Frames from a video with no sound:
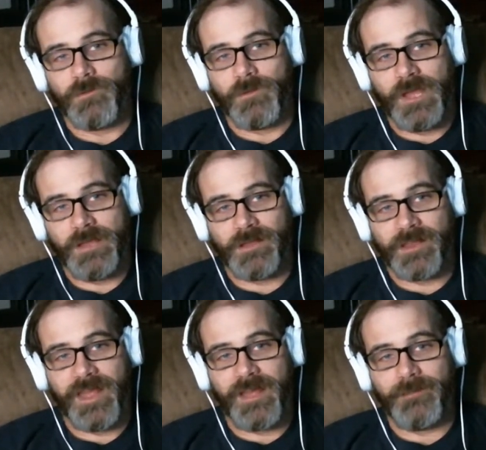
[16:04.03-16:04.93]
And
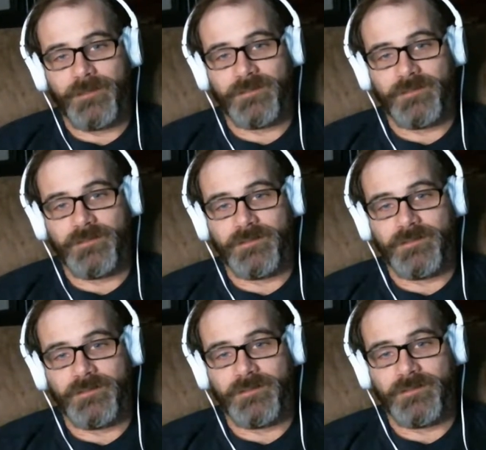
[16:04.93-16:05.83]
the
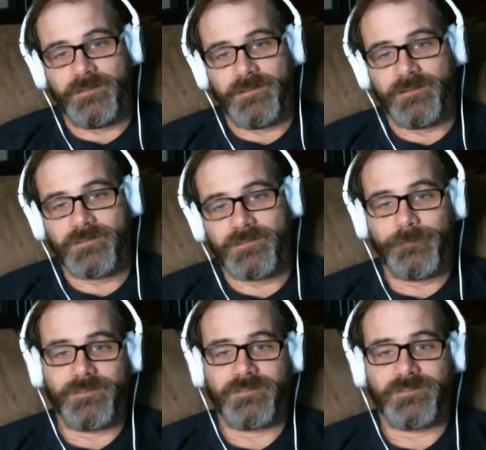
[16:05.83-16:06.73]
spawn camper
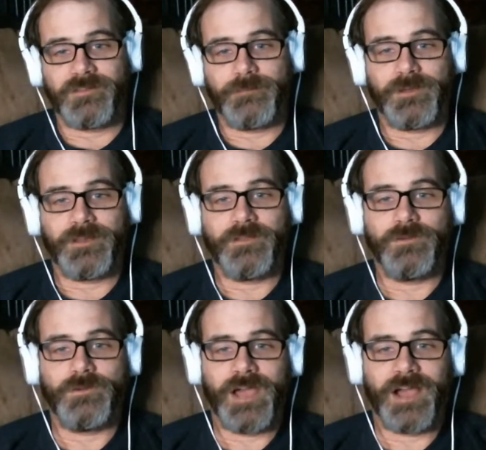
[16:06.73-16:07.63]
is
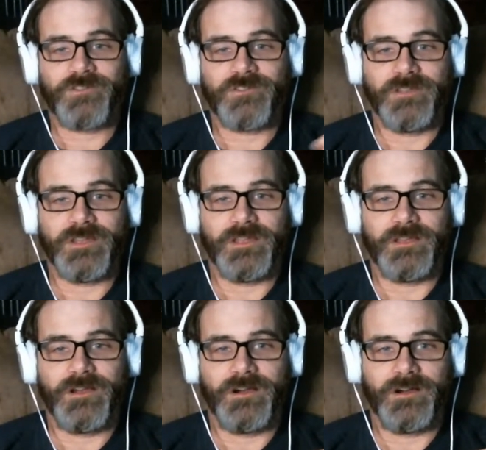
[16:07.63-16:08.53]
somebody who
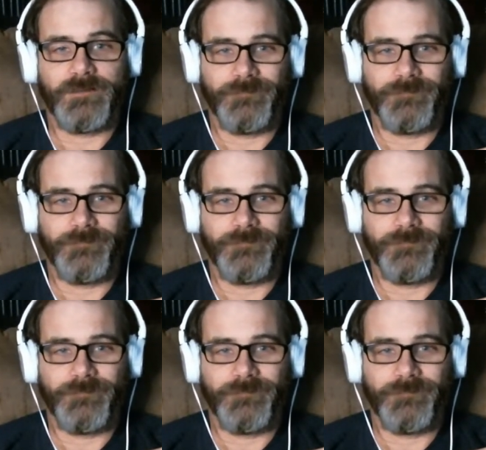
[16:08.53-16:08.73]
actually